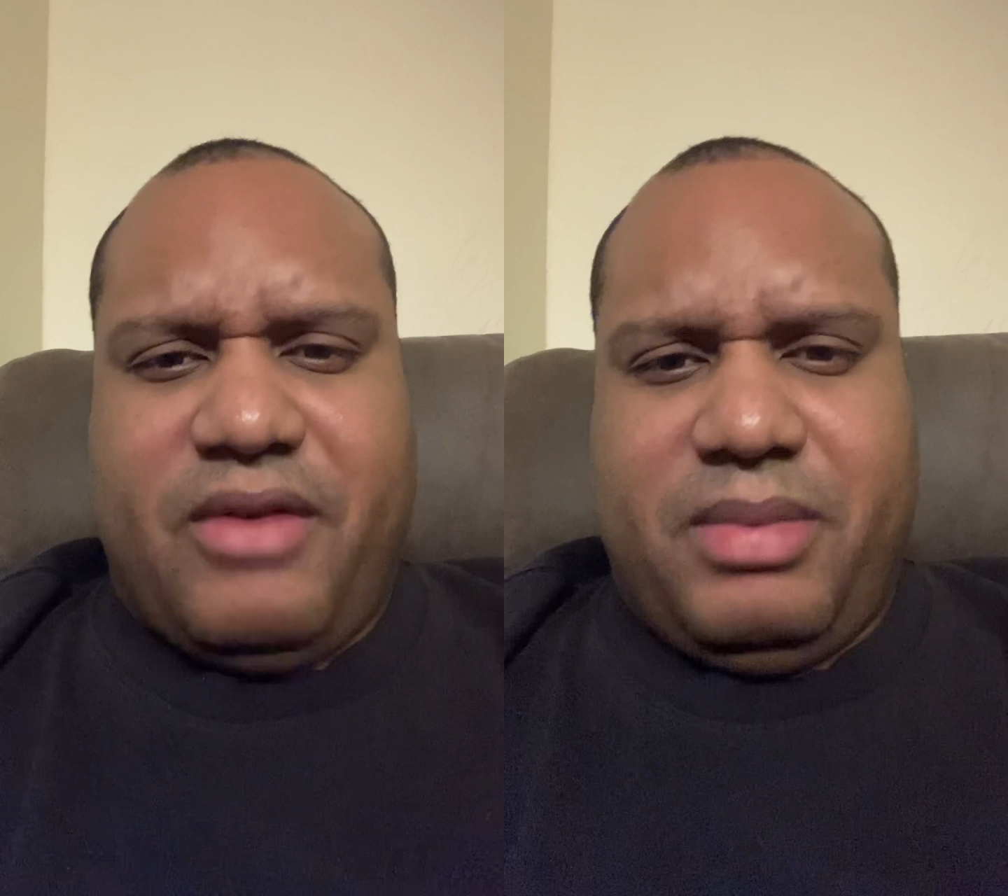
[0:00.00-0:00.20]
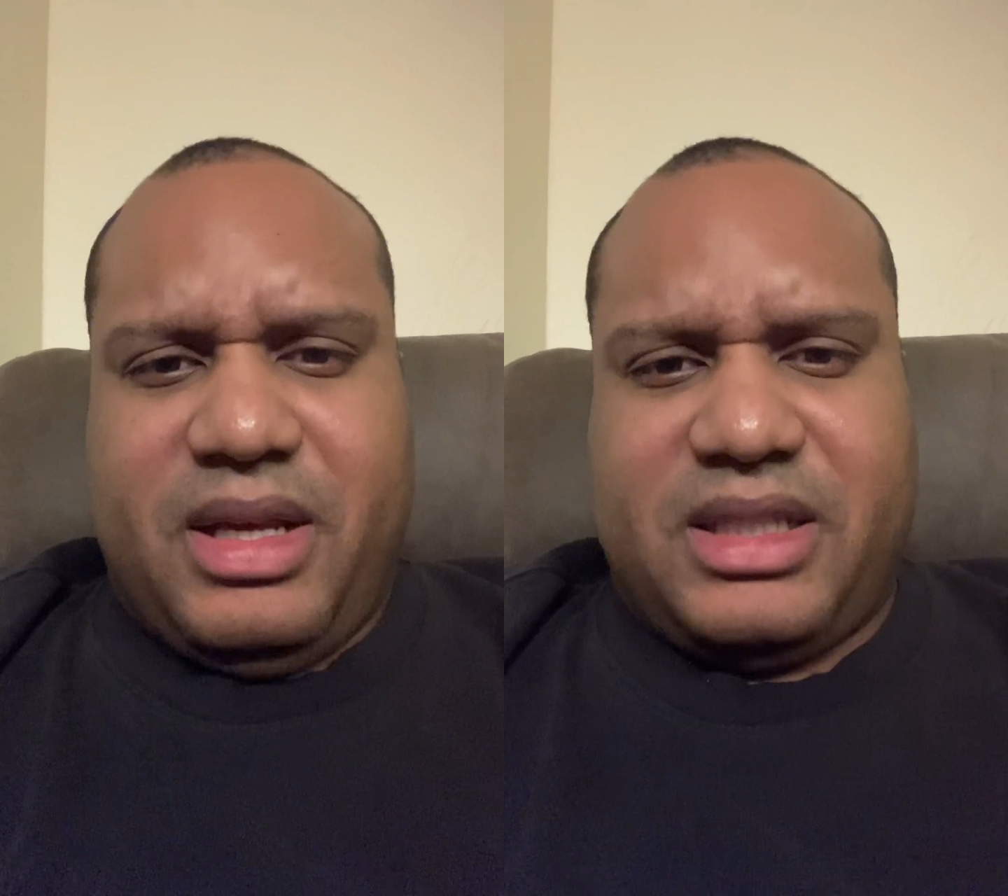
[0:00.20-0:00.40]

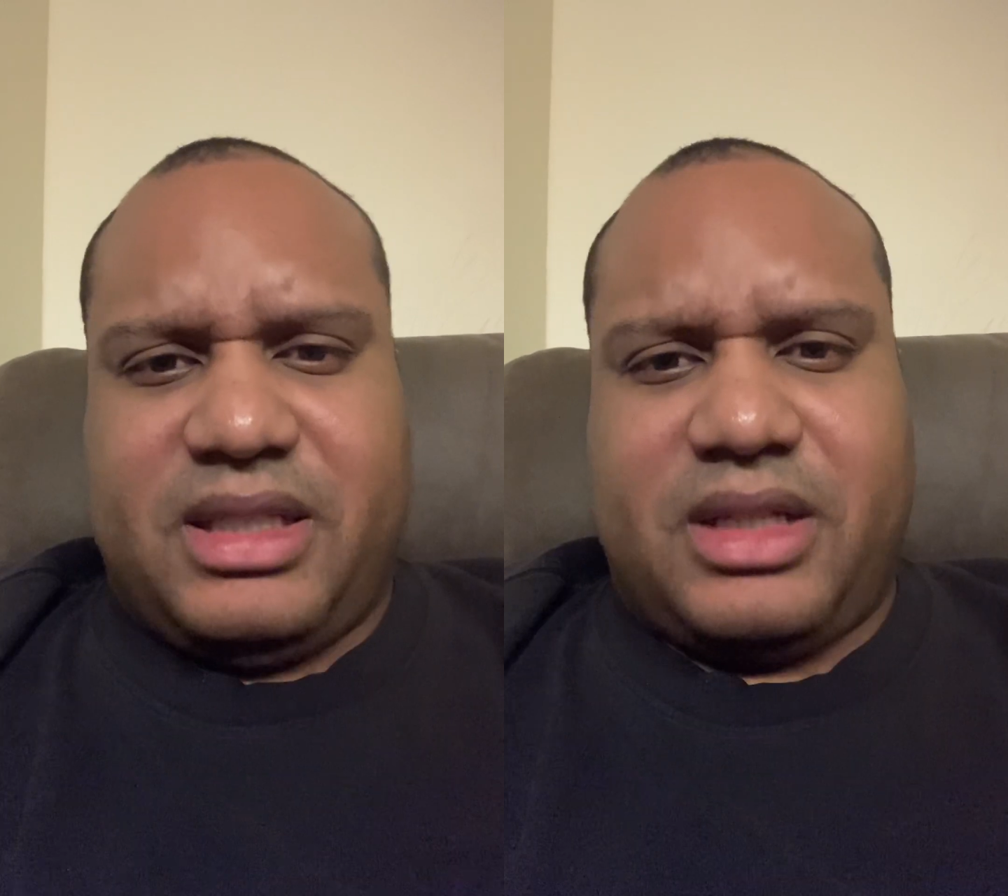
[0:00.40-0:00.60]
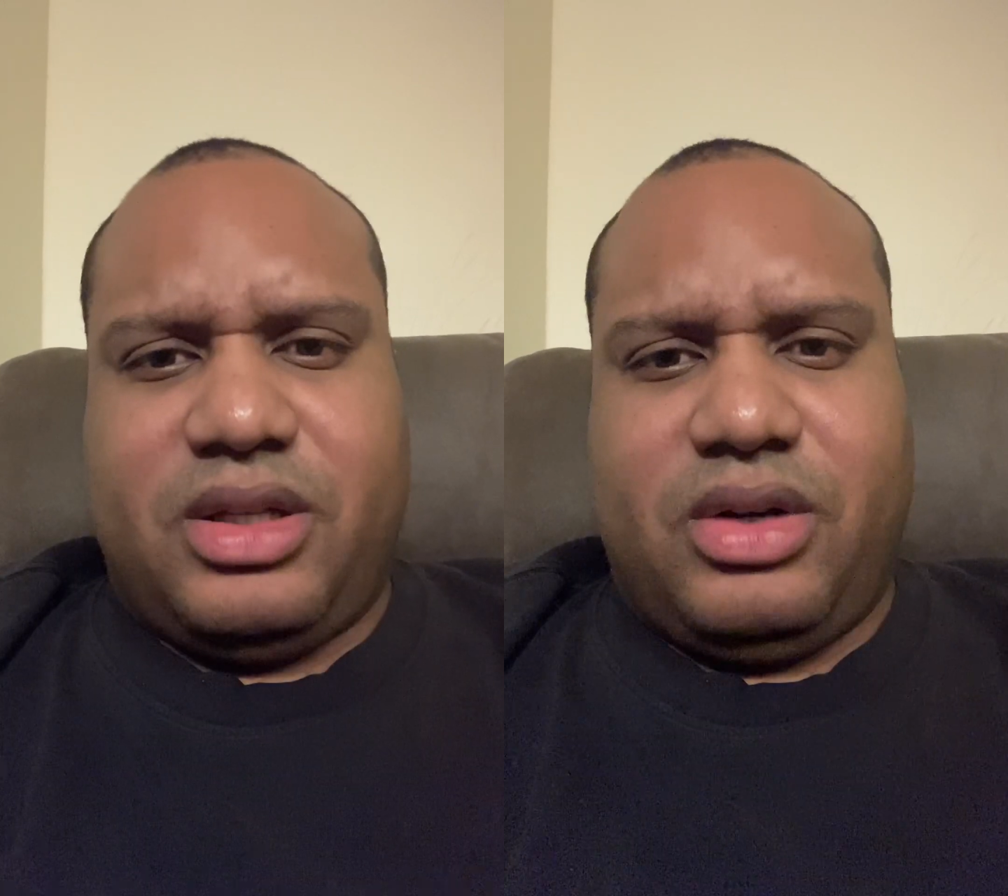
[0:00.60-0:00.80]
to be a
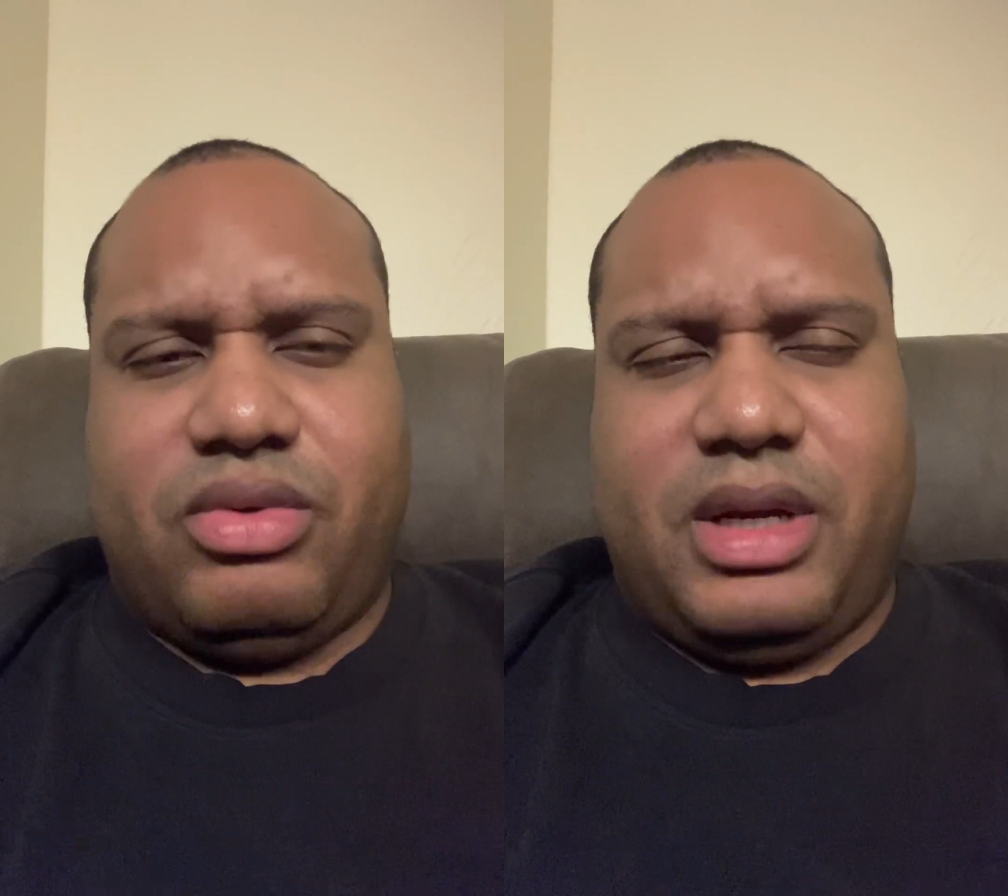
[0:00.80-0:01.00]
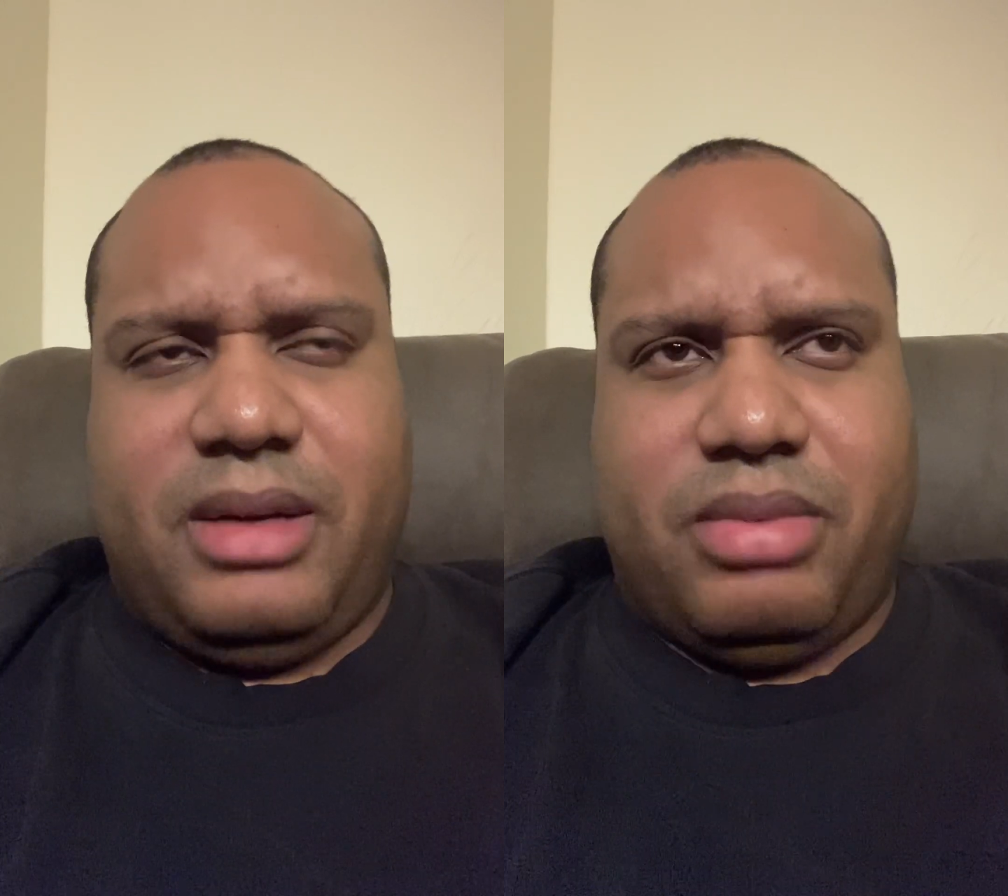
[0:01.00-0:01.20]
6th
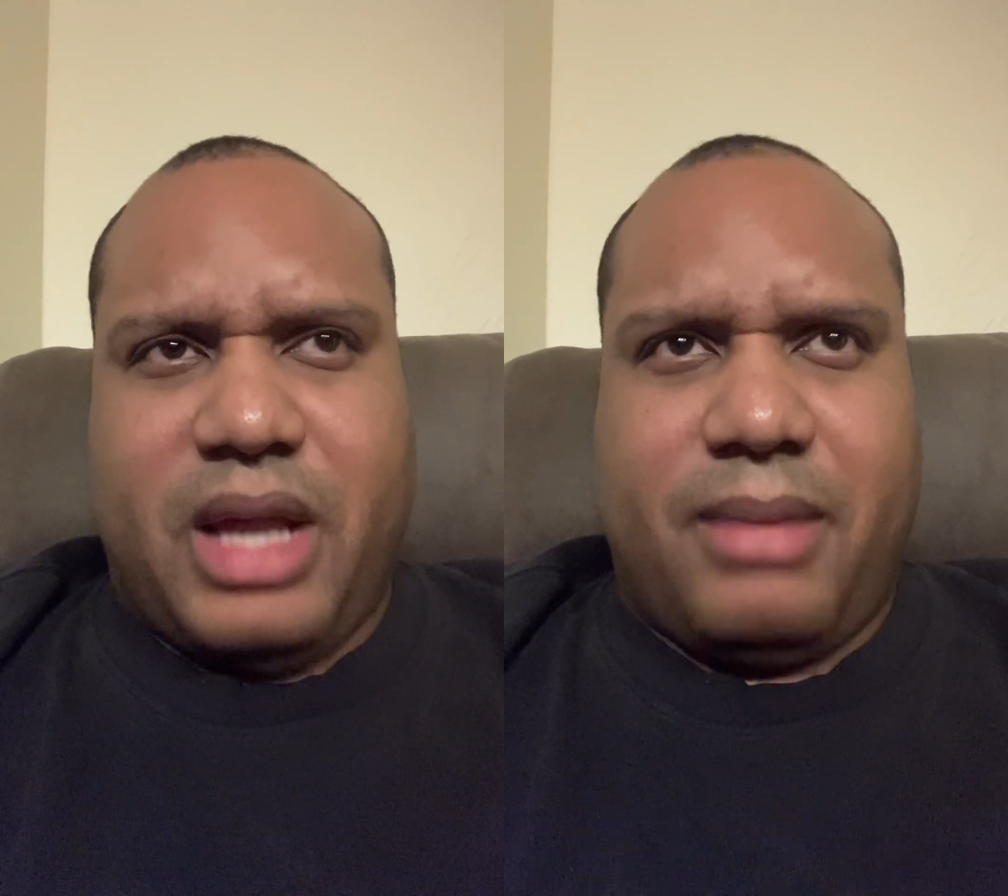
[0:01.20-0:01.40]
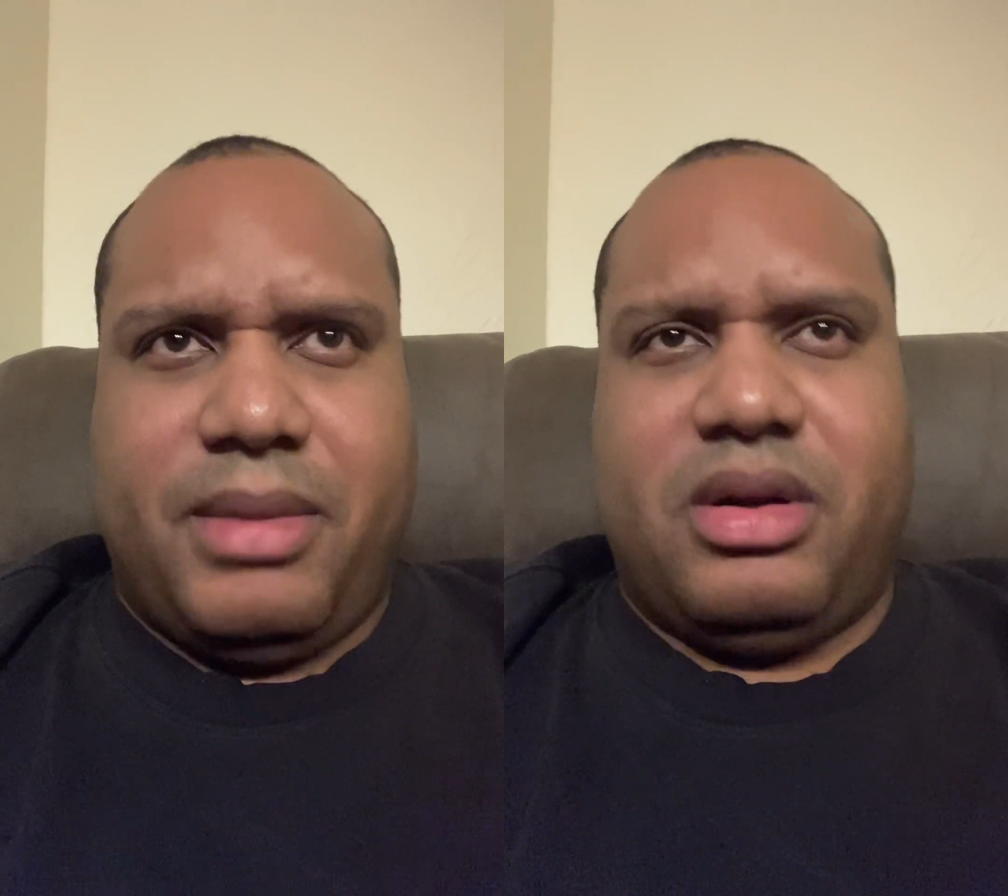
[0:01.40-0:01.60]
degree
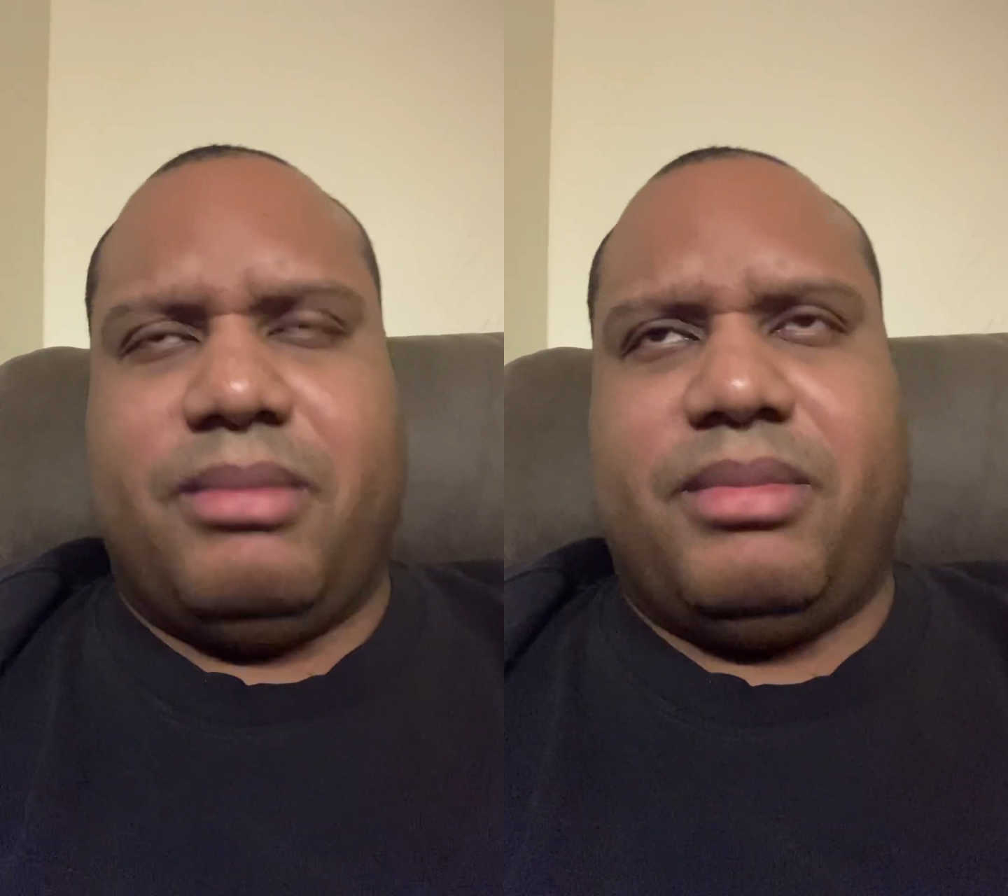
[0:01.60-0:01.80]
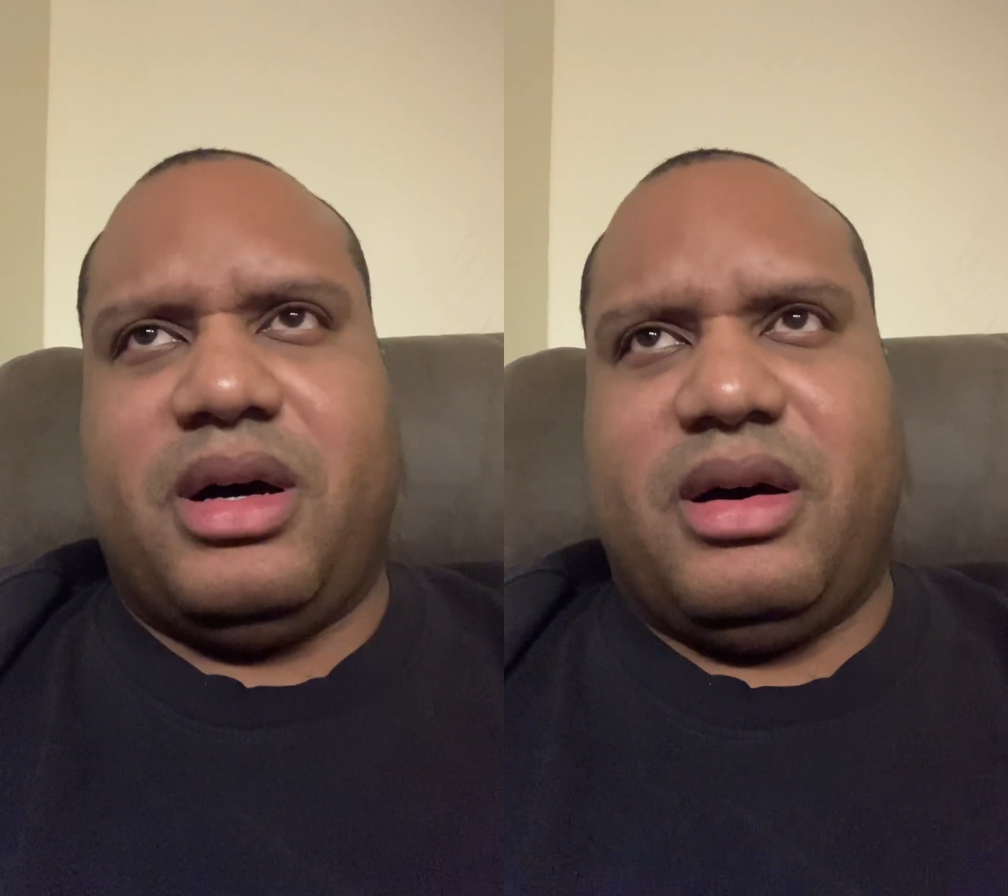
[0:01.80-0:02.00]
black belt and
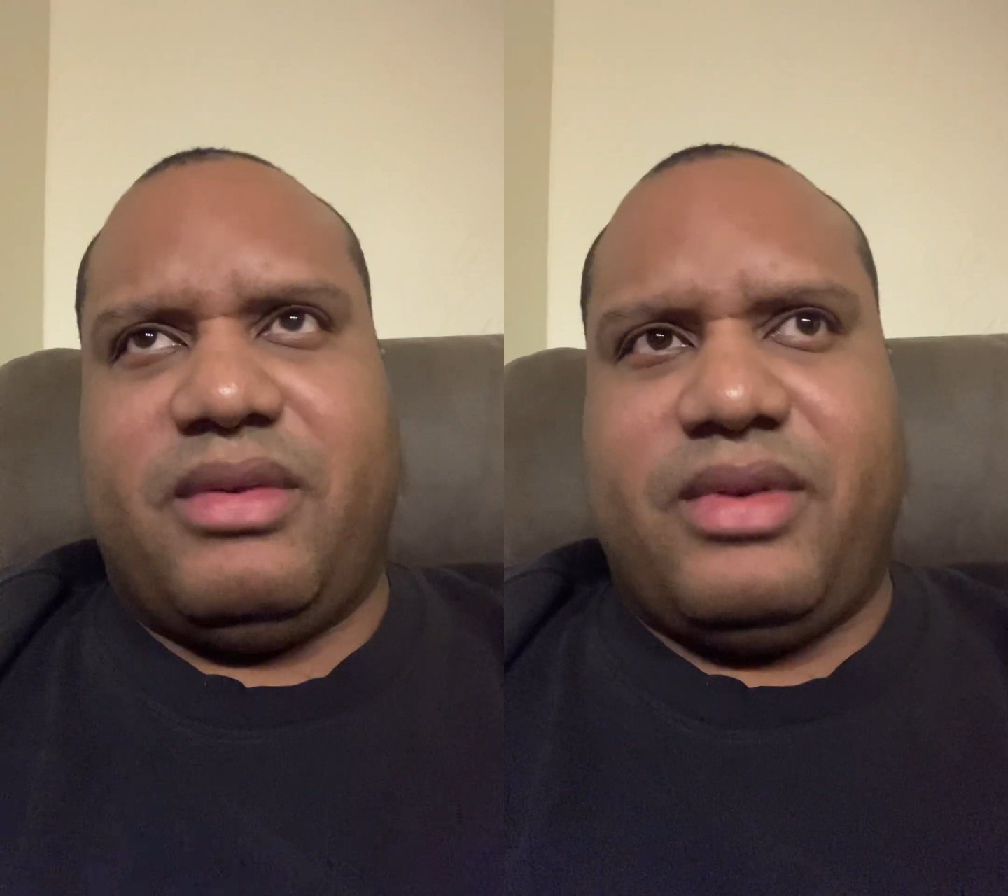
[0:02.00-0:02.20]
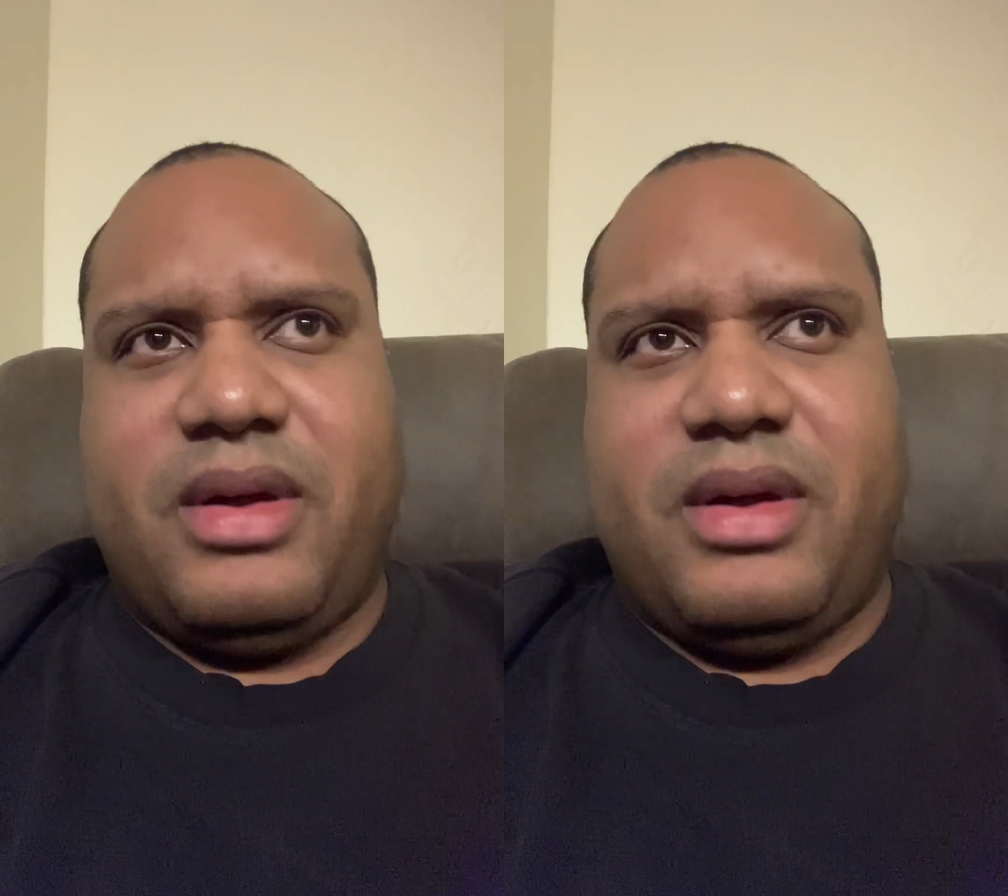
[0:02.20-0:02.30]
above,